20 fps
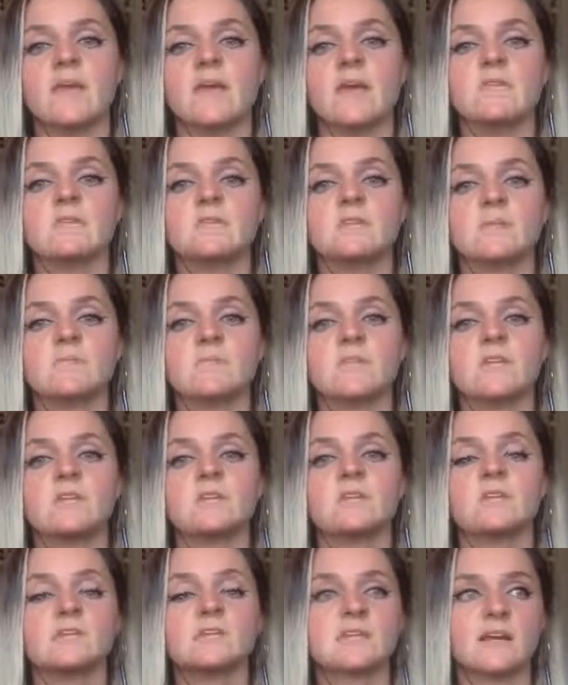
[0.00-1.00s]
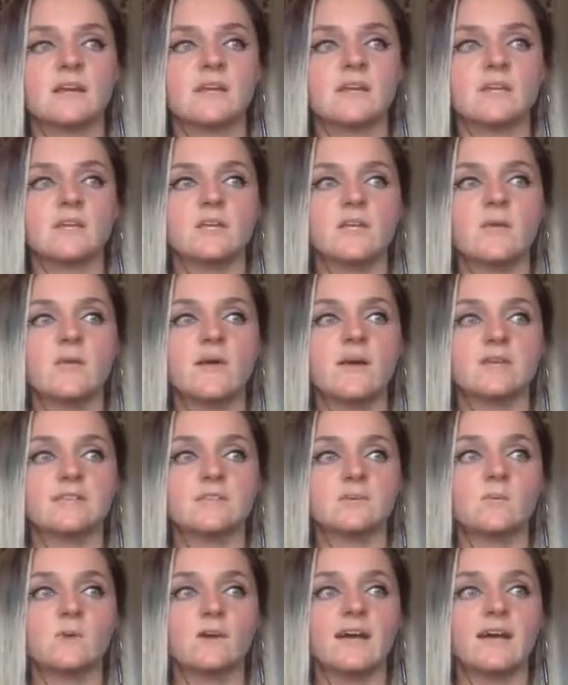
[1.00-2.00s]
If something does anger you, ask
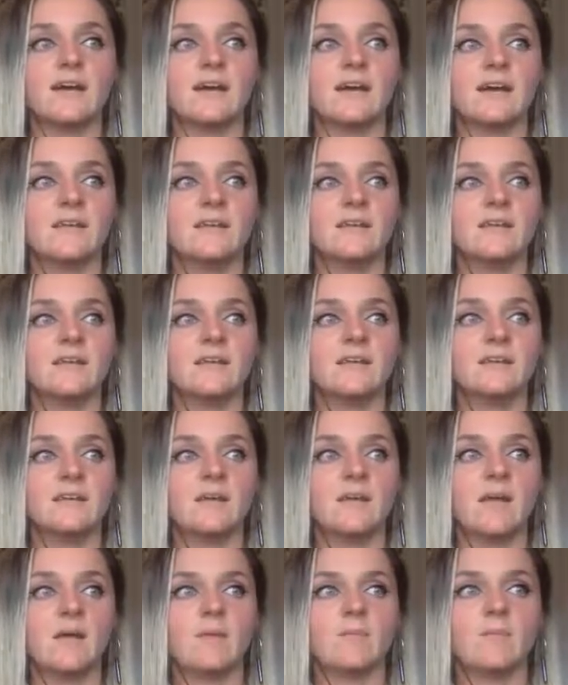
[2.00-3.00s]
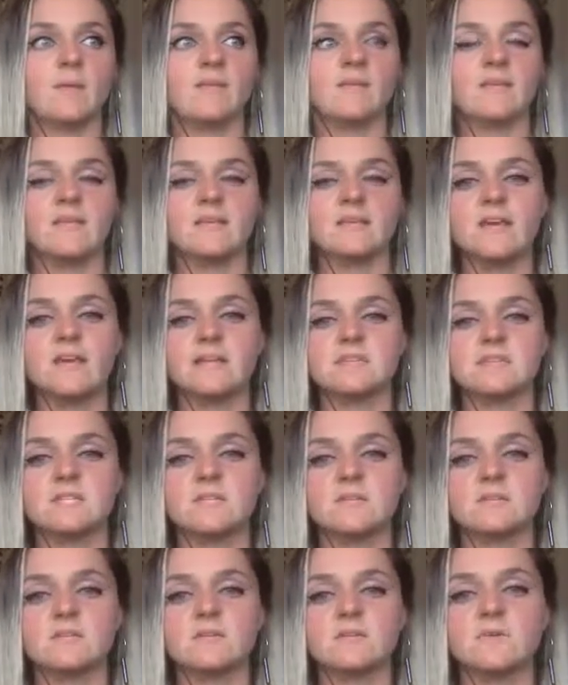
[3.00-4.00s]
why, and then get to
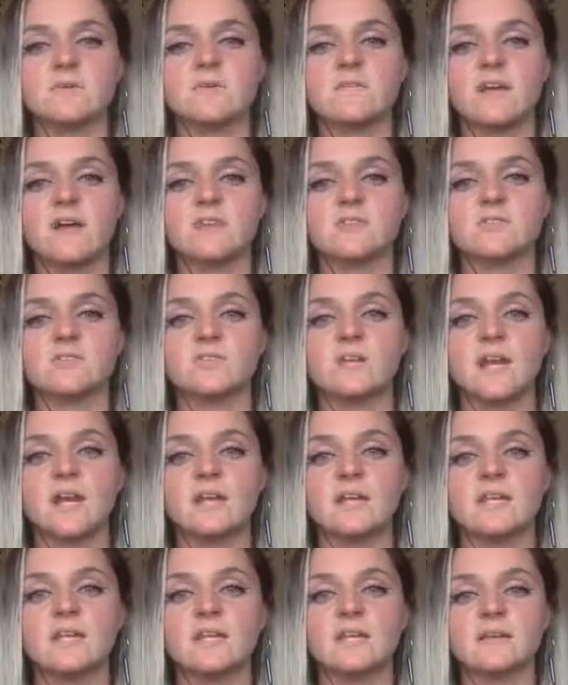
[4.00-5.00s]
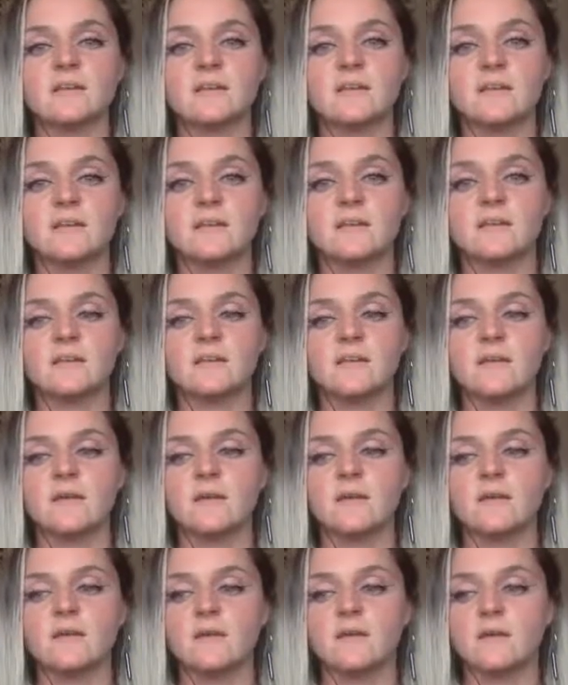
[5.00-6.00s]
the root of that and try and heal it,
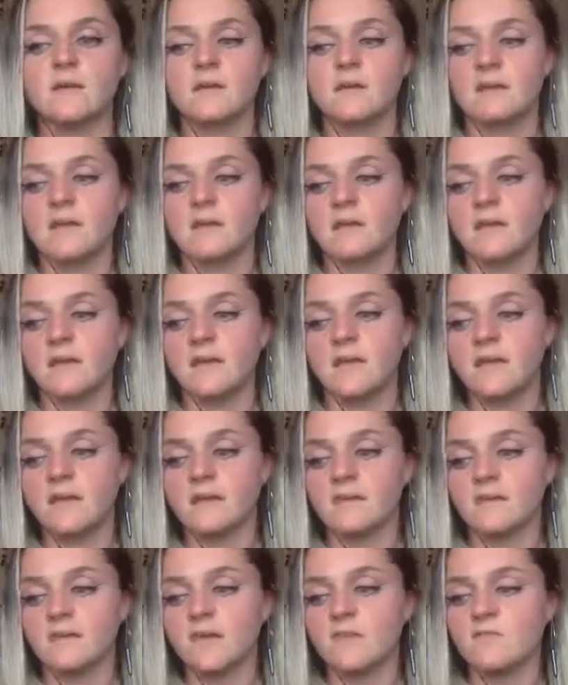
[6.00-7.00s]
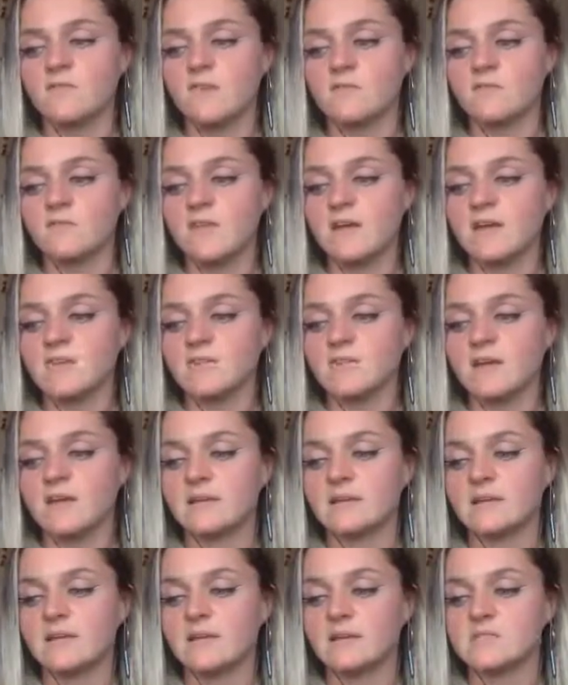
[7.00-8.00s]
and go from there.
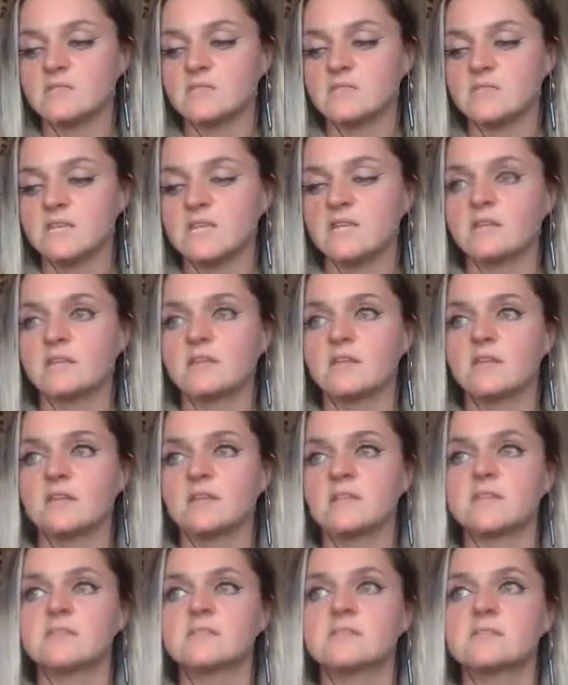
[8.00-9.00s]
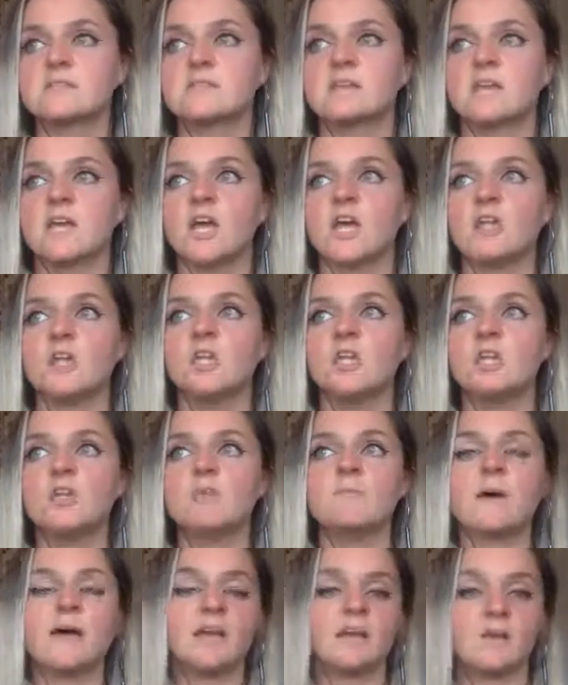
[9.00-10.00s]
Really, I just think that there's a new
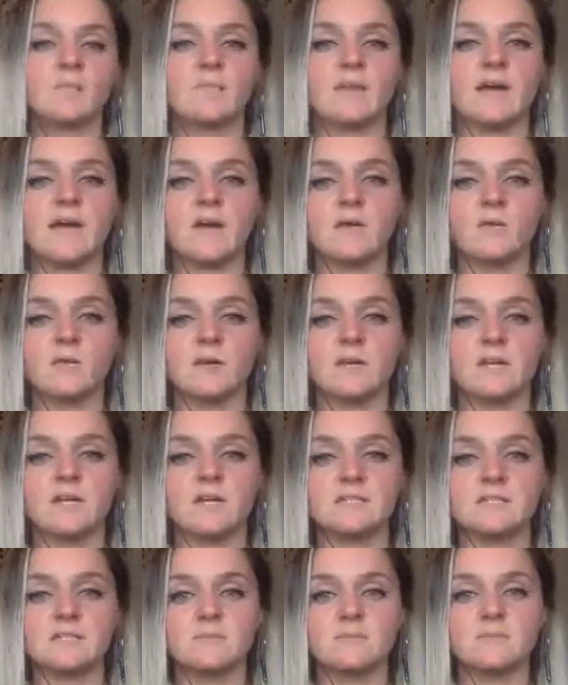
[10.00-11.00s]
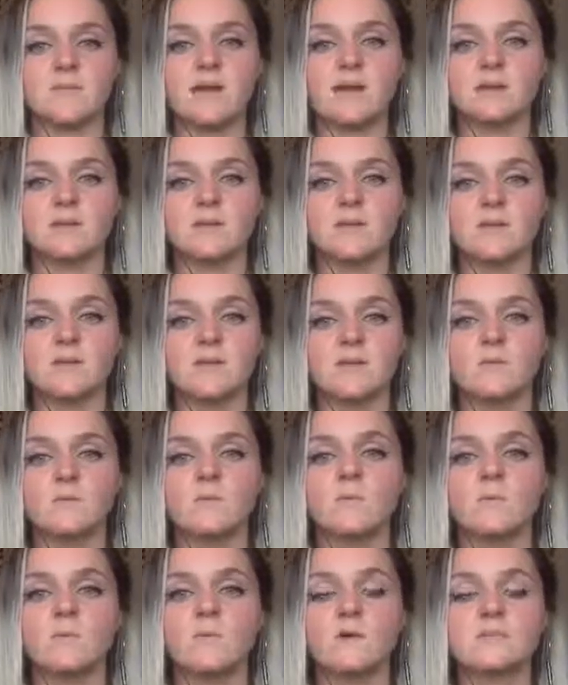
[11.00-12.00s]
man about, and it's the man
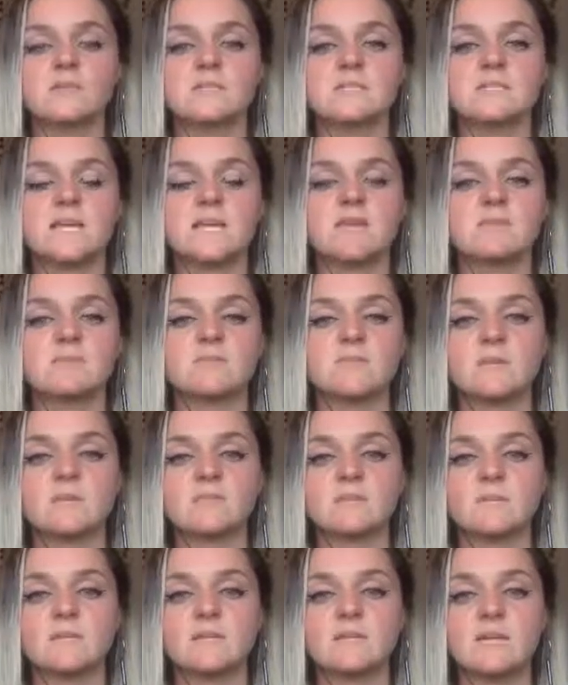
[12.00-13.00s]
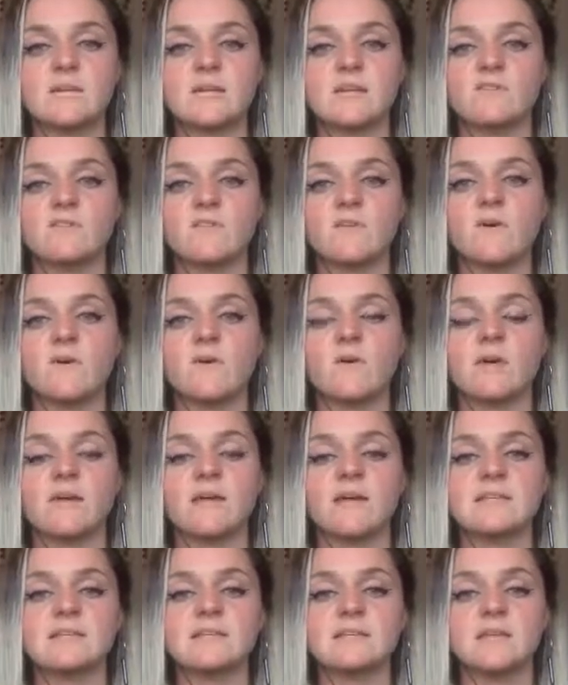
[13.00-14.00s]
who wants to take responsibility for
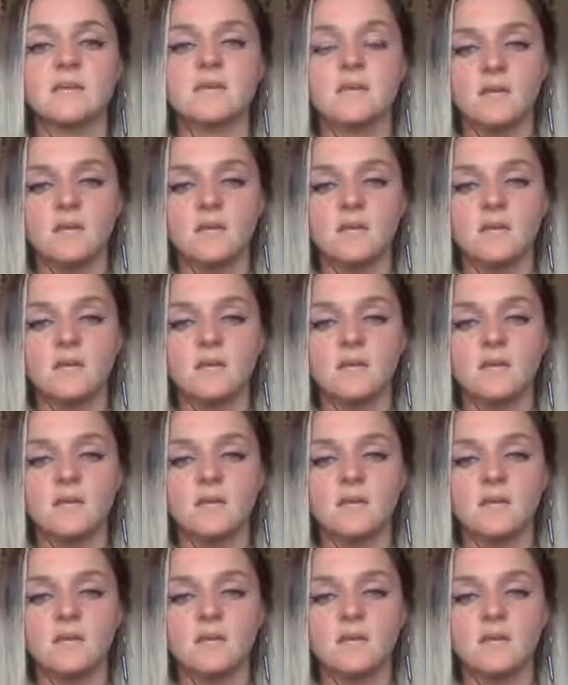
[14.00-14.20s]
his,